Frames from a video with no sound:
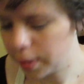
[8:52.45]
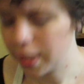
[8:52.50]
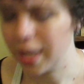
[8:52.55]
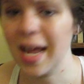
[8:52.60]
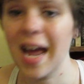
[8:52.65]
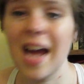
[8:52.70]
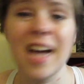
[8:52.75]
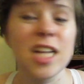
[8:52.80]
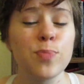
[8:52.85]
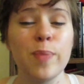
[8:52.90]
But it
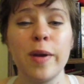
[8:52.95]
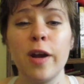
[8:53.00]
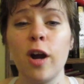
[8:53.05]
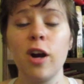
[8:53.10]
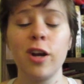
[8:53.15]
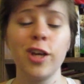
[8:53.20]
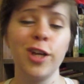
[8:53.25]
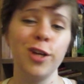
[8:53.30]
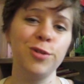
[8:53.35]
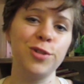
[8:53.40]
has been
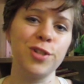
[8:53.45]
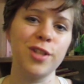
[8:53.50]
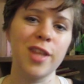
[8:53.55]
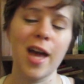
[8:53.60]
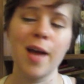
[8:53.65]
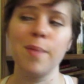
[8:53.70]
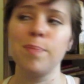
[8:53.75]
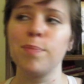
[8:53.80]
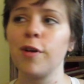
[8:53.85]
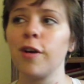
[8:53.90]
argued
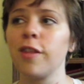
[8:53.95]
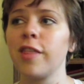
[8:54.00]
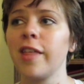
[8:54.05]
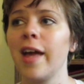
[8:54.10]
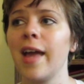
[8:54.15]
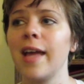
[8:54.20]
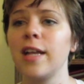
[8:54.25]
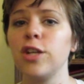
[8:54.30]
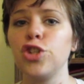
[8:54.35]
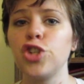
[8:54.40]
that
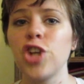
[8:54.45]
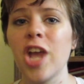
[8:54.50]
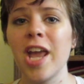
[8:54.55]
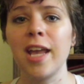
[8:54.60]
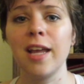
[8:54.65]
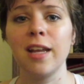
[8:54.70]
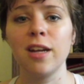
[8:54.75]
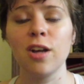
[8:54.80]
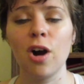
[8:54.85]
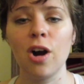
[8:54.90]
Bertha and
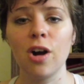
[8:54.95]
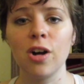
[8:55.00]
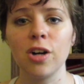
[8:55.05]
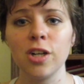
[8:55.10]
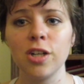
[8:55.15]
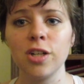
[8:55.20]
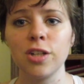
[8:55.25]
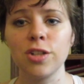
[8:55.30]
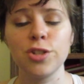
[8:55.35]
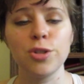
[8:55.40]
Jane
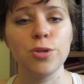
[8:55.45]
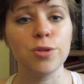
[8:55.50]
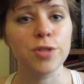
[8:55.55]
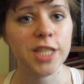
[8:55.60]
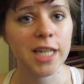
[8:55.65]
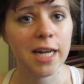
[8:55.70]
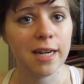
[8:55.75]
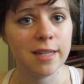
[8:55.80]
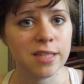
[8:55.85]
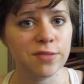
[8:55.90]
are two
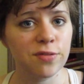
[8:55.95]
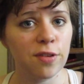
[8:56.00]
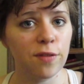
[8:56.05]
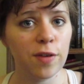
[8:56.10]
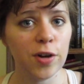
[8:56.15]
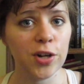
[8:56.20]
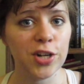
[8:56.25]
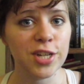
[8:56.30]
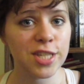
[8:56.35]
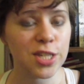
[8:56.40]
sides of a
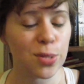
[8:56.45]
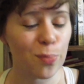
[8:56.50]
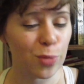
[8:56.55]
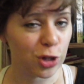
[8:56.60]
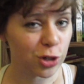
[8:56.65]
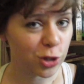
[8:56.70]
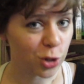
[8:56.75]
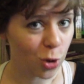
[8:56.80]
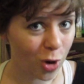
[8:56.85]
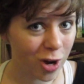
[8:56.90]
very
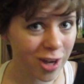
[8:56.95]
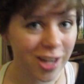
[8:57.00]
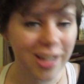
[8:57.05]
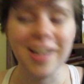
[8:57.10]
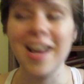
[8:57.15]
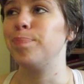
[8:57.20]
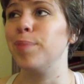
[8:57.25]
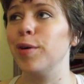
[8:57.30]
similar coin.